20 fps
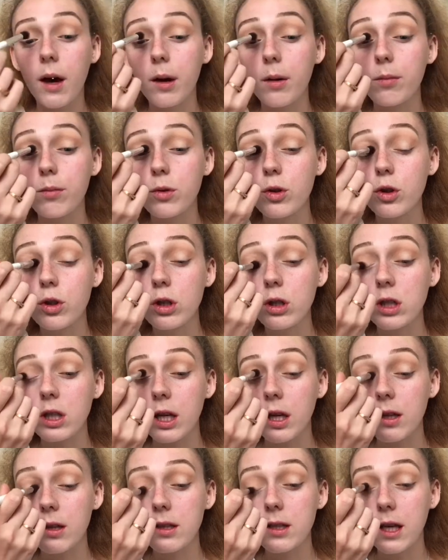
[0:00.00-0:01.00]
I'm
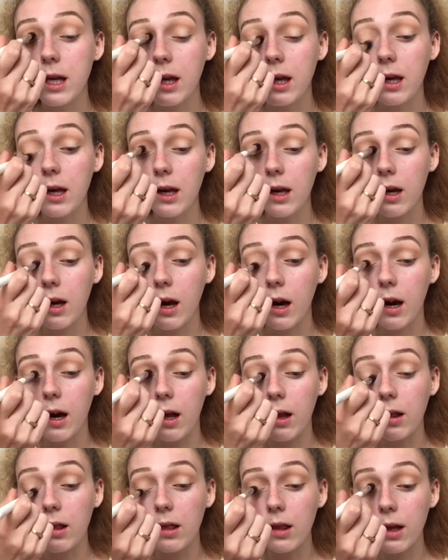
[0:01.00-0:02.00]
just taking
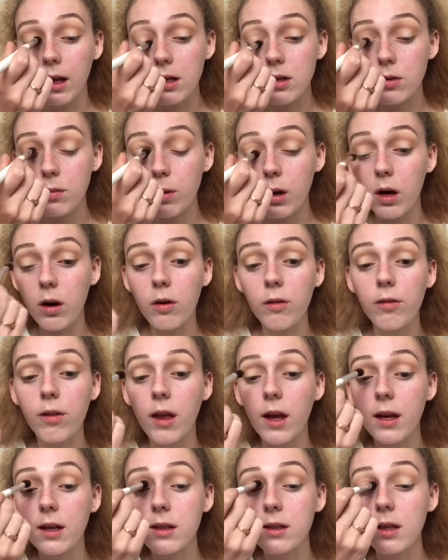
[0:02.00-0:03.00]
a little bit of
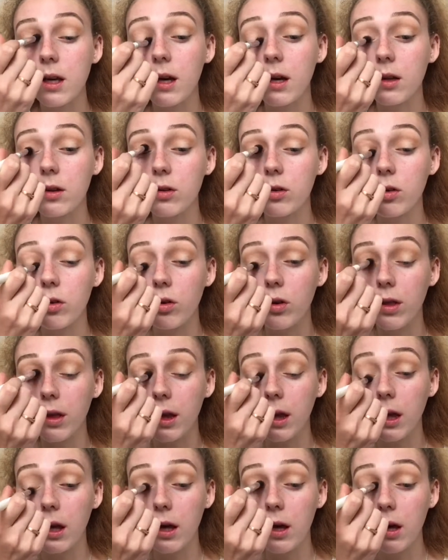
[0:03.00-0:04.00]
this into
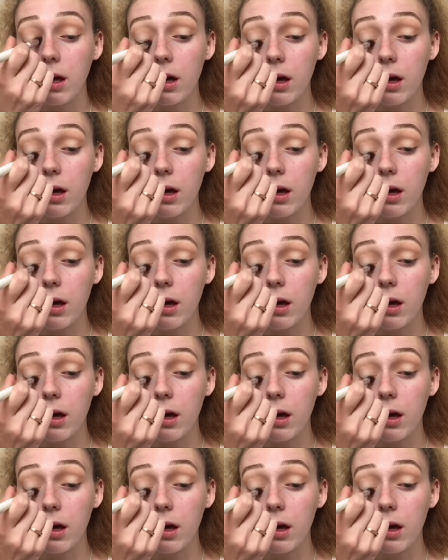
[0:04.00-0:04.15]
the